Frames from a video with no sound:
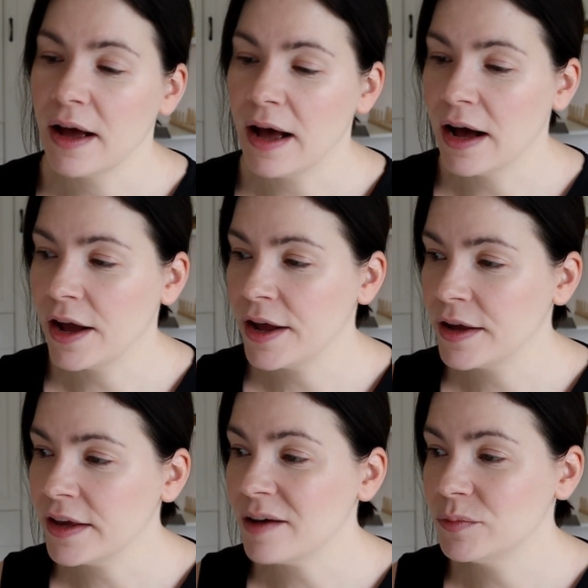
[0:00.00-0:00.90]

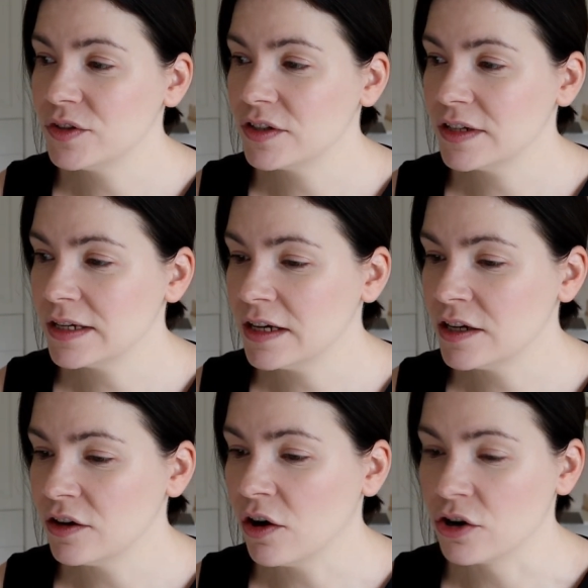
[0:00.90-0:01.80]
I kept
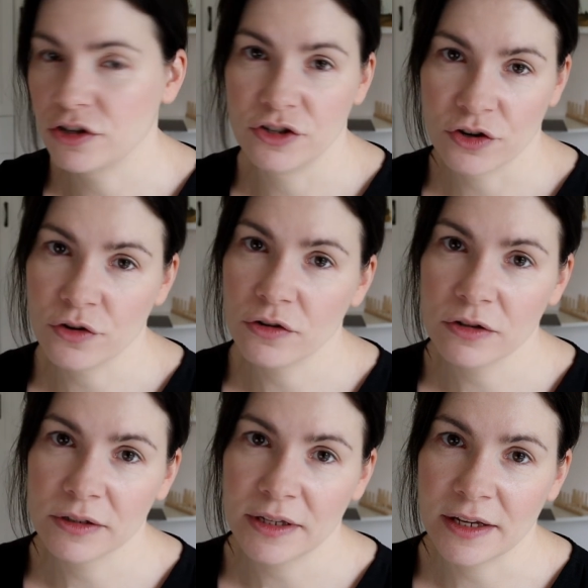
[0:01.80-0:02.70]
an art
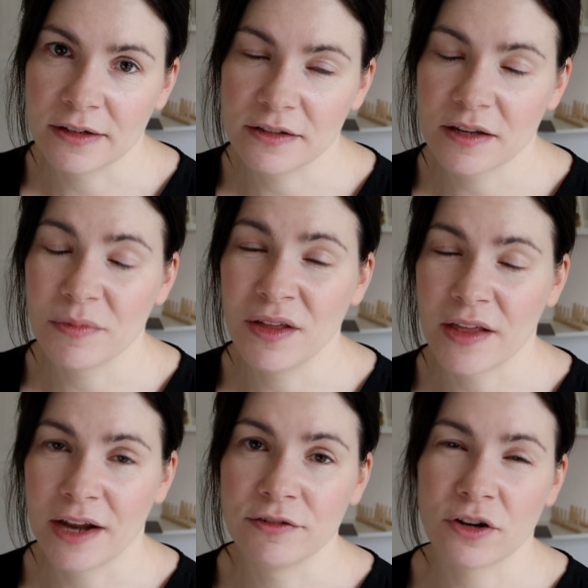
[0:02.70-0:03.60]
journal, and it's something
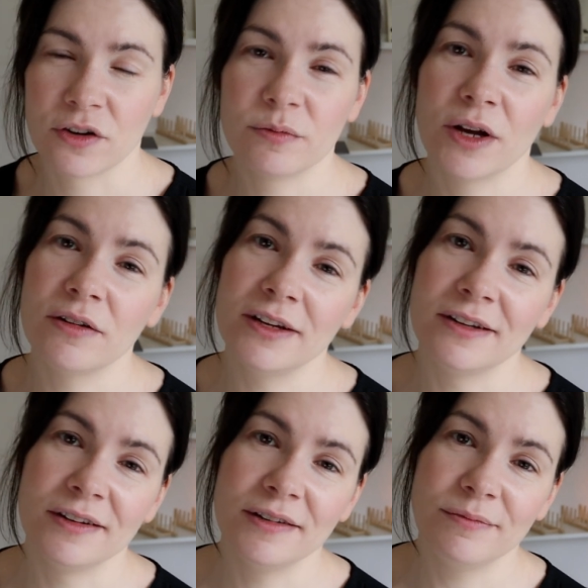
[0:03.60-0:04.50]
that I've talked about
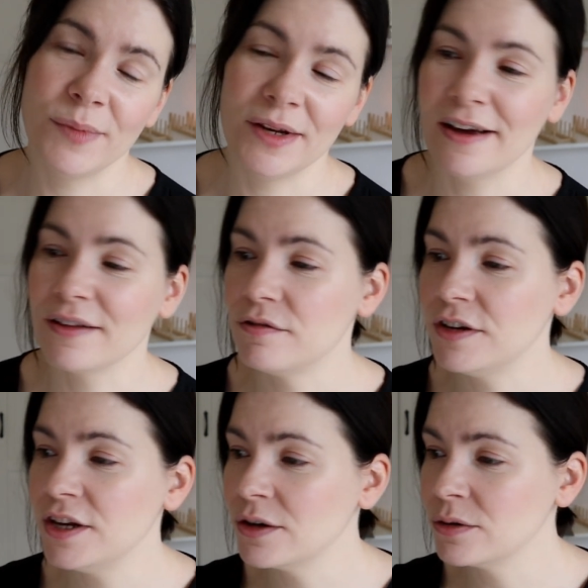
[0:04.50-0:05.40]
in many other
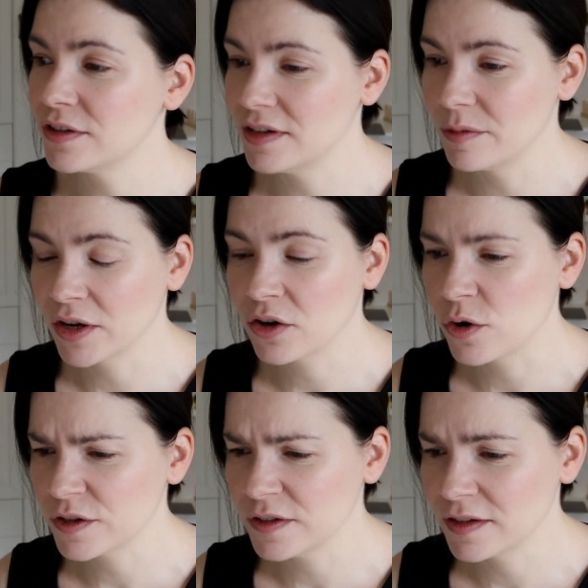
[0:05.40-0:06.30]
videos and in my
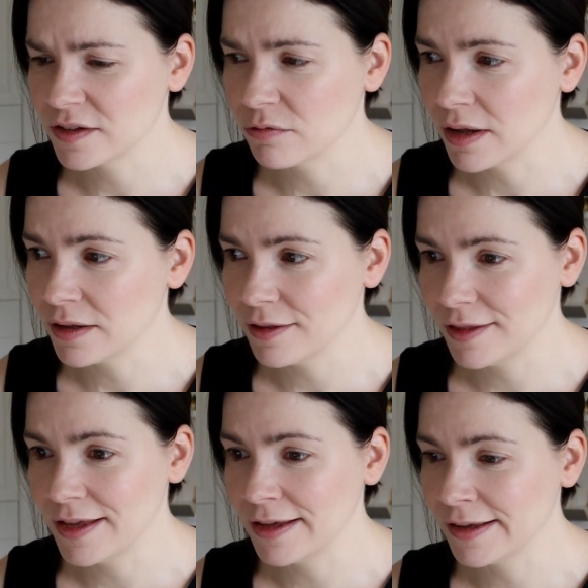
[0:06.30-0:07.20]
courses as well,
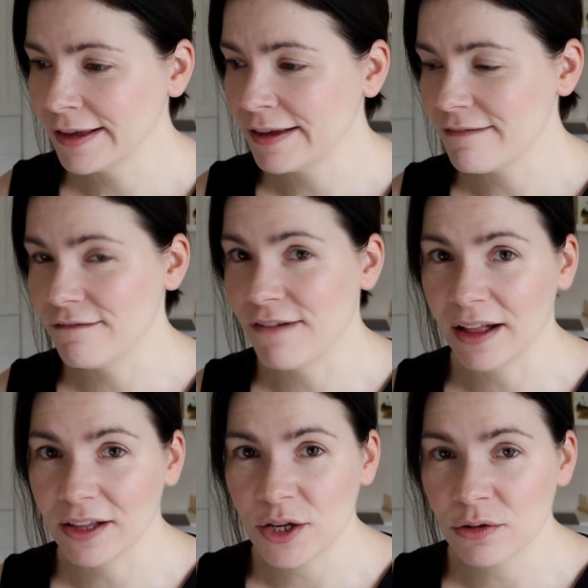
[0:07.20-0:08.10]
the
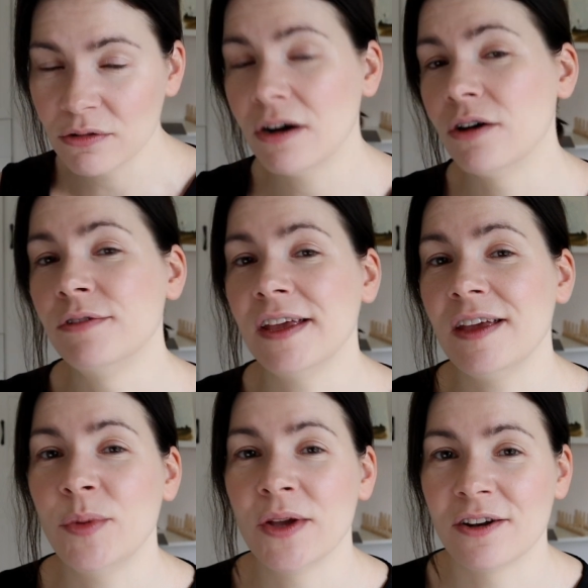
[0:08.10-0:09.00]
value of
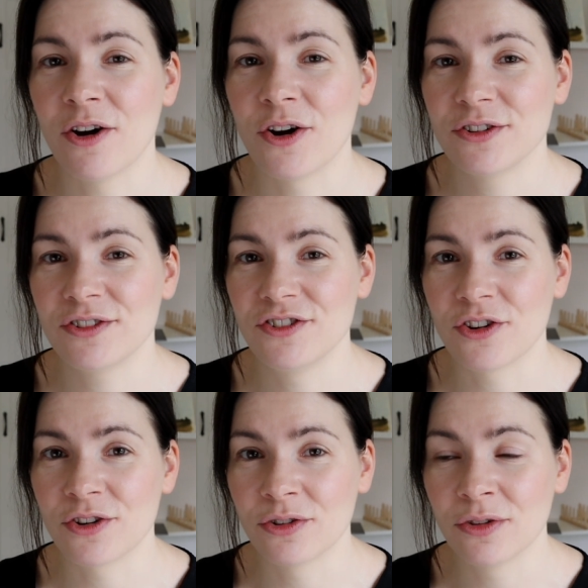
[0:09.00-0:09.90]
keeping an art
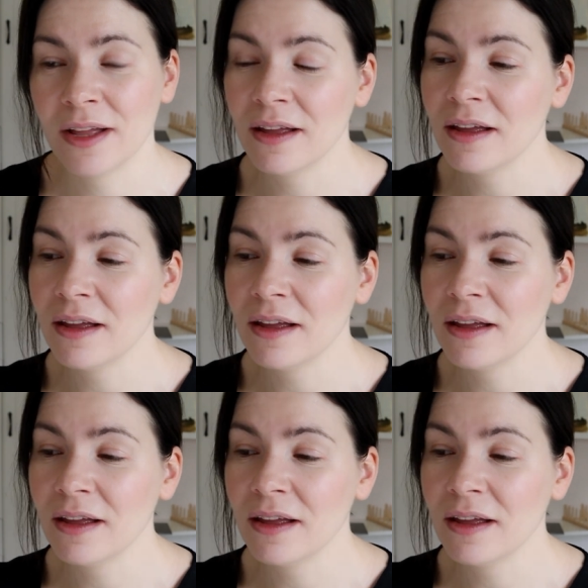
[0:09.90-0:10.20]
journal,